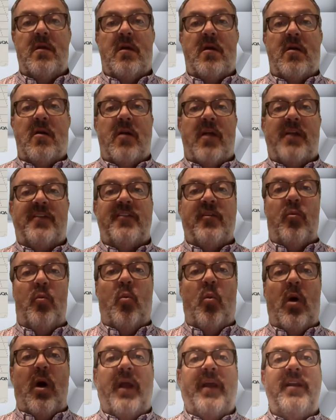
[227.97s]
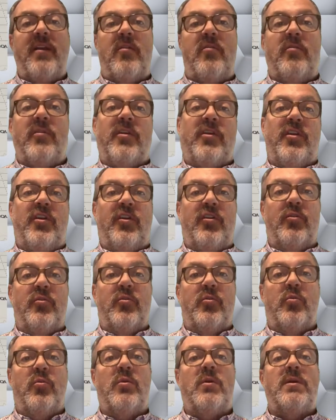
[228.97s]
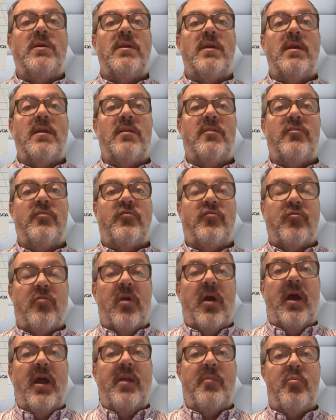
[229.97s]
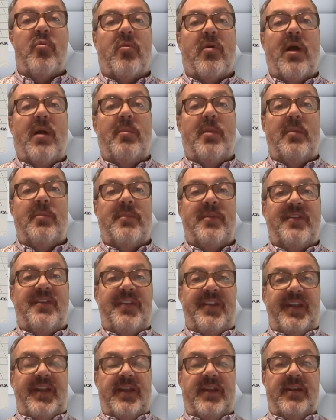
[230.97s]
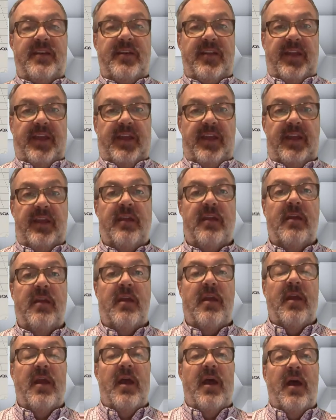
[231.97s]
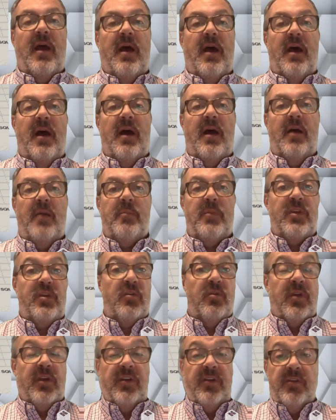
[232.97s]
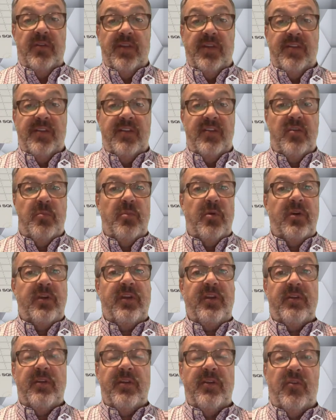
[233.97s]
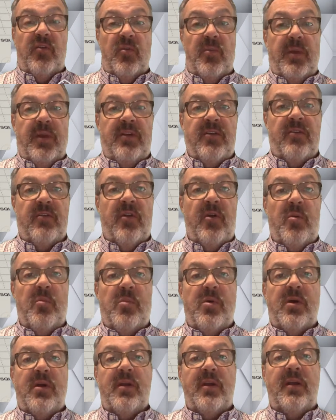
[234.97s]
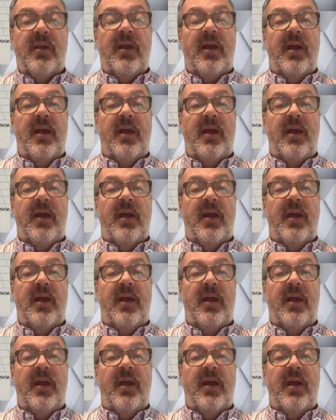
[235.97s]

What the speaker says: All right, so why don't you try problem C and D? You can do these in your book. You can do them in your notebook.